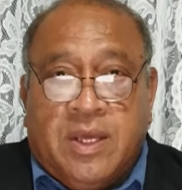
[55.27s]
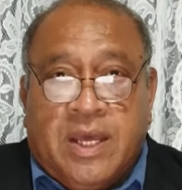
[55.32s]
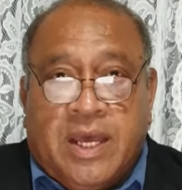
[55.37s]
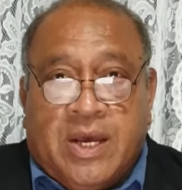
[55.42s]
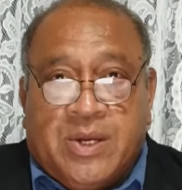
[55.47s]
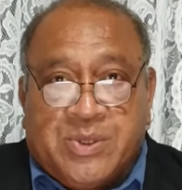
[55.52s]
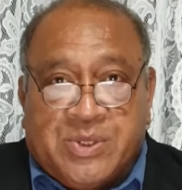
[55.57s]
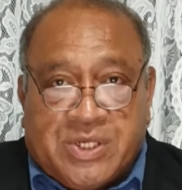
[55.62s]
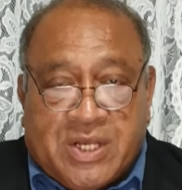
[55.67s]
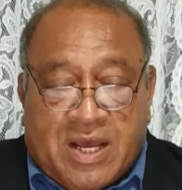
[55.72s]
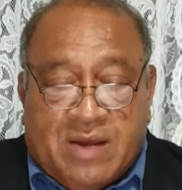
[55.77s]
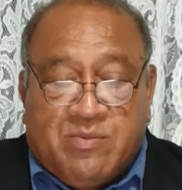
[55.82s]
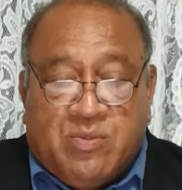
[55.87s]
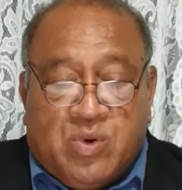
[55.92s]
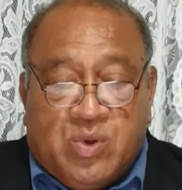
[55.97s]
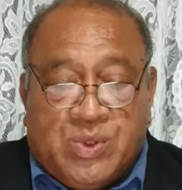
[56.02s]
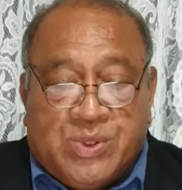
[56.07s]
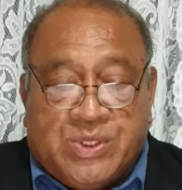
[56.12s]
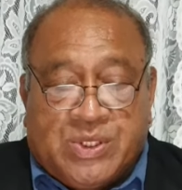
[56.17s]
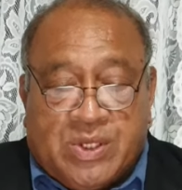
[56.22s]
our
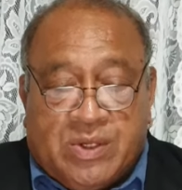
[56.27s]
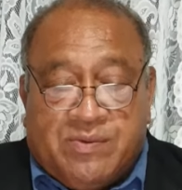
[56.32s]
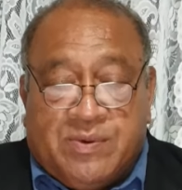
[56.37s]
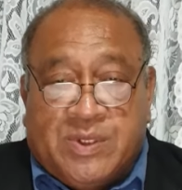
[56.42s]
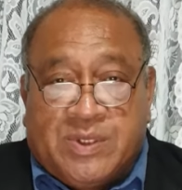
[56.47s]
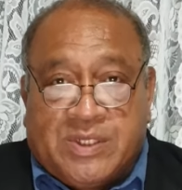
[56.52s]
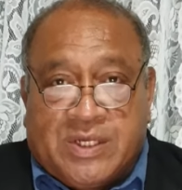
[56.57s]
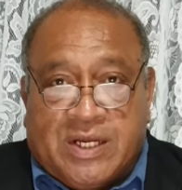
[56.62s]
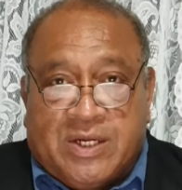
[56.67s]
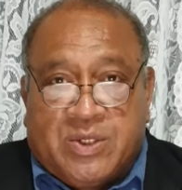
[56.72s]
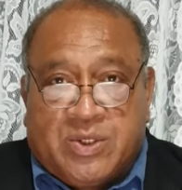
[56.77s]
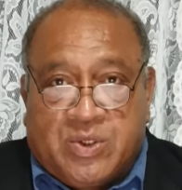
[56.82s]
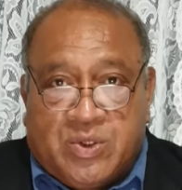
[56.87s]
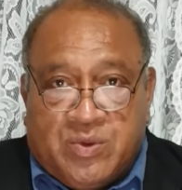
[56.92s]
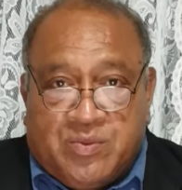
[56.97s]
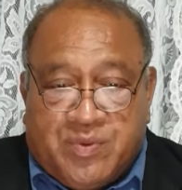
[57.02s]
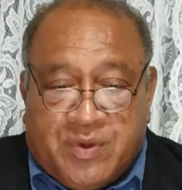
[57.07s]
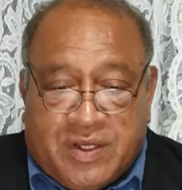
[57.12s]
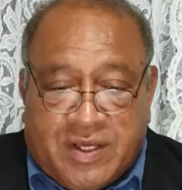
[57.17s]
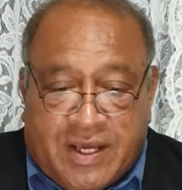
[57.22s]
Samoan service at 2
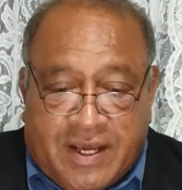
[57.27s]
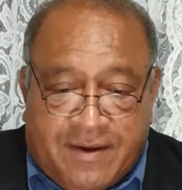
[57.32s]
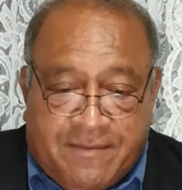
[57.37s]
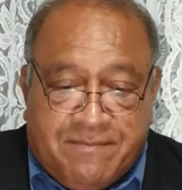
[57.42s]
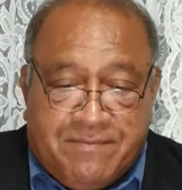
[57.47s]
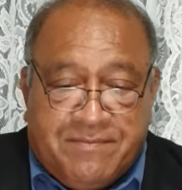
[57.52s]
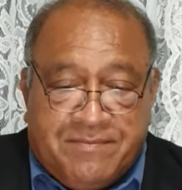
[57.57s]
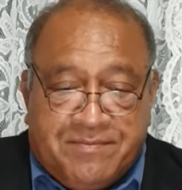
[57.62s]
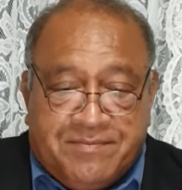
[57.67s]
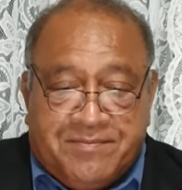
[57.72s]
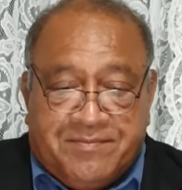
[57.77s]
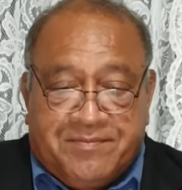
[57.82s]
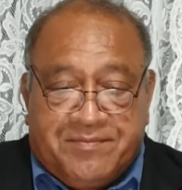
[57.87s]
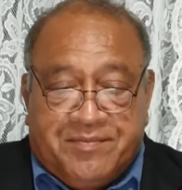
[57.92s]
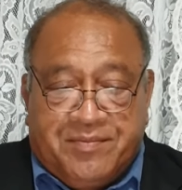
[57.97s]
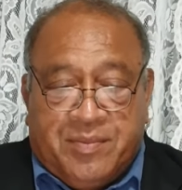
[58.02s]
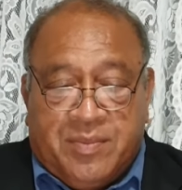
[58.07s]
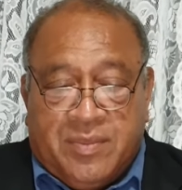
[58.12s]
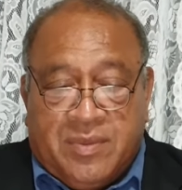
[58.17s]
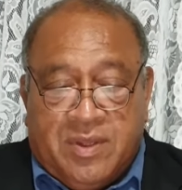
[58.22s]
p.m.,
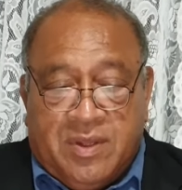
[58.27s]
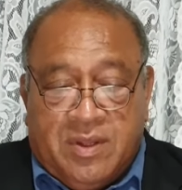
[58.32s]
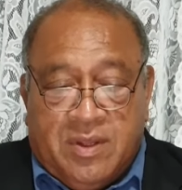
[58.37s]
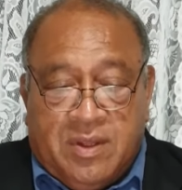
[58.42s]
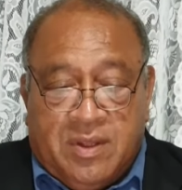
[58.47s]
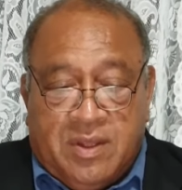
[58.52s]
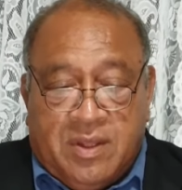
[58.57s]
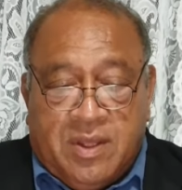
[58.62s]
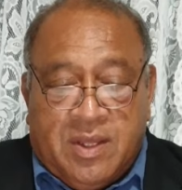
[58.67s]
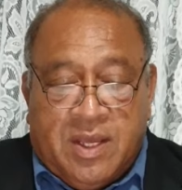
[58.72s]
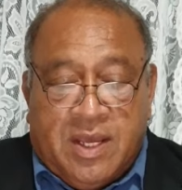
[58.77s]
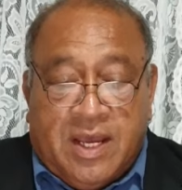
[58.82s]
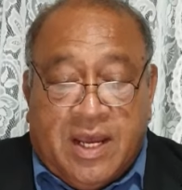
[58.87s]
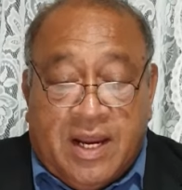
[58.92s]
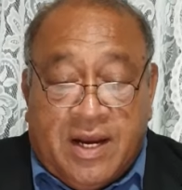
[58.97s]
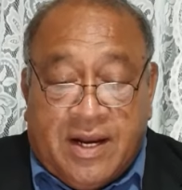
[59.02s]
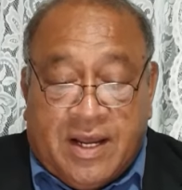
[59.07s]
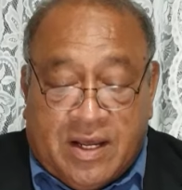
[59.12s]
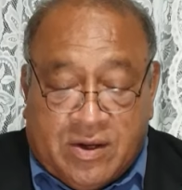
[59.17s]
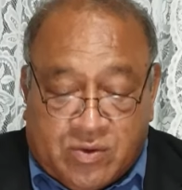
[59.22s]

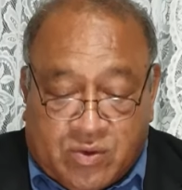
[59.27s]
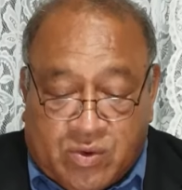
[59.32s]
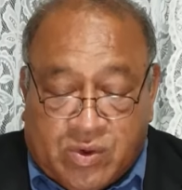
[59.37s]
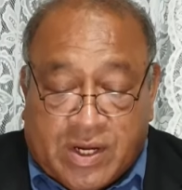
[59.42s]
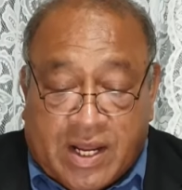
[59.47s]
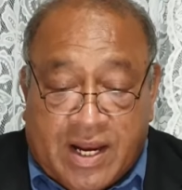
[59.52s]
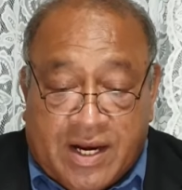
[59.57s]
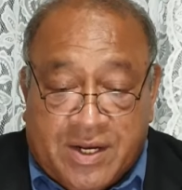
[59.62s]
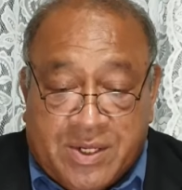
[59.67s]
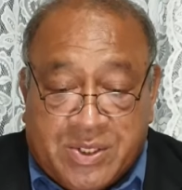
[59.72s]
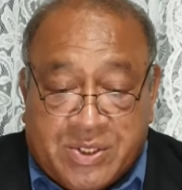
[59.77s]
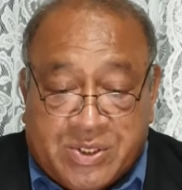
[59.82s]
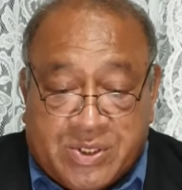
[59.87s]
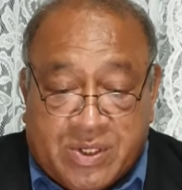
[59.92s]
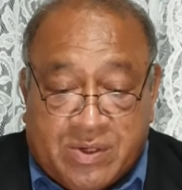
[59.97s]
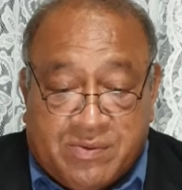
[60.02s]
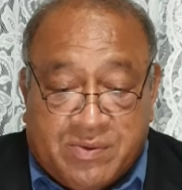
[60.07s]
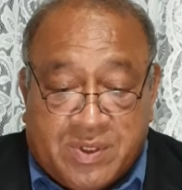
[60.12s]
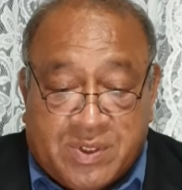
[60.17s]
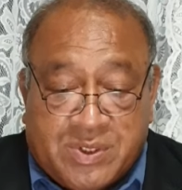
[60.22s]
and our Cook Island
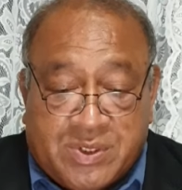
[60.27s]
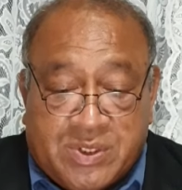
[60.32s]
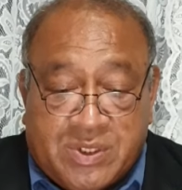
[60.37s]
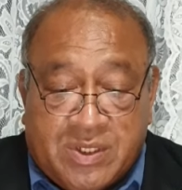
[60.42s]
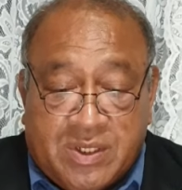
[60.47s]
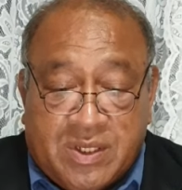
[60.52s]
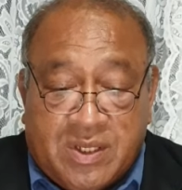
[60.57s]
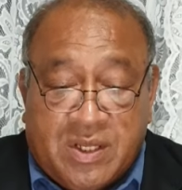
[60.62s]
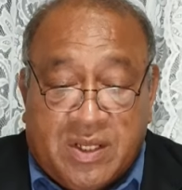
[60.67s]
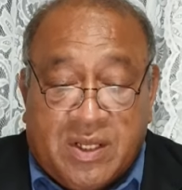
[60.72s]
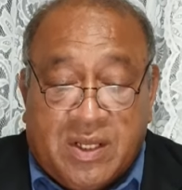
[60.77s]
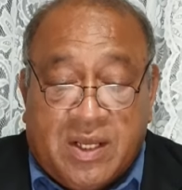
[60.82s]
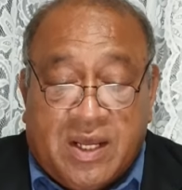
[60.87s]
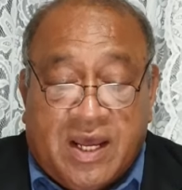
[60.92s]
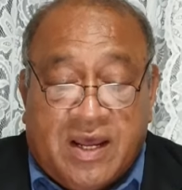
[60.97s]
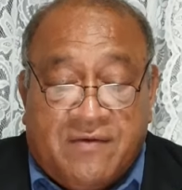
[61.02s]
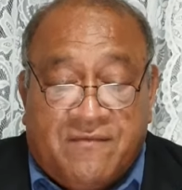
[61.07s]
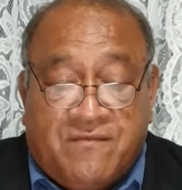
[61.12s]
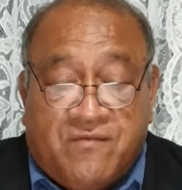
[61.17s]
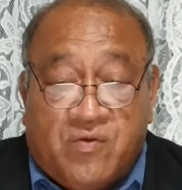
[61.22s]
service
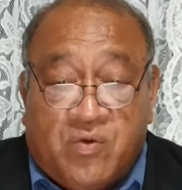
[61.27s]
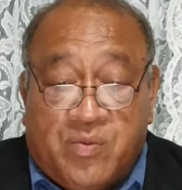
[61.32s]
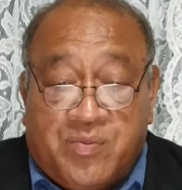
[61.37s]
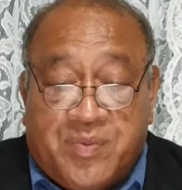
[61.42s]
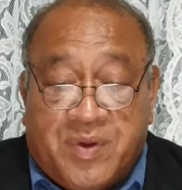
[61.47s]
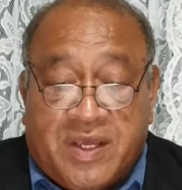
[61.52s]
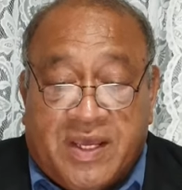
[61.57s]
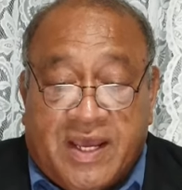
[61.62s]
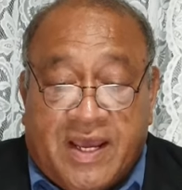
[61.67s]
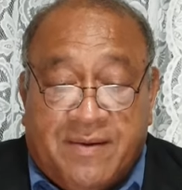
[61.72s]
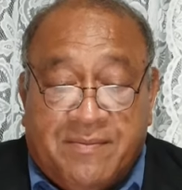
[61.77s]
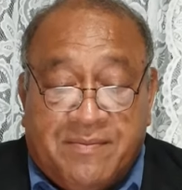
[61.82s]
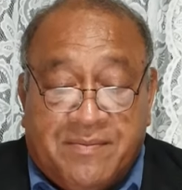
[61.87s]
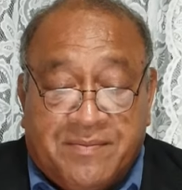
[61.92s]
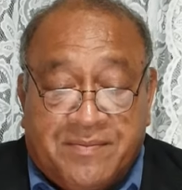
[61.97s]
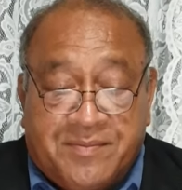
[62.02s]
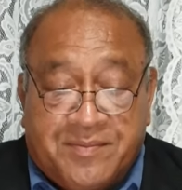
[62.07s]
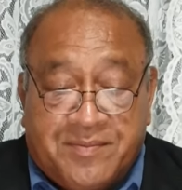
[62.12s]
at 4 p.m.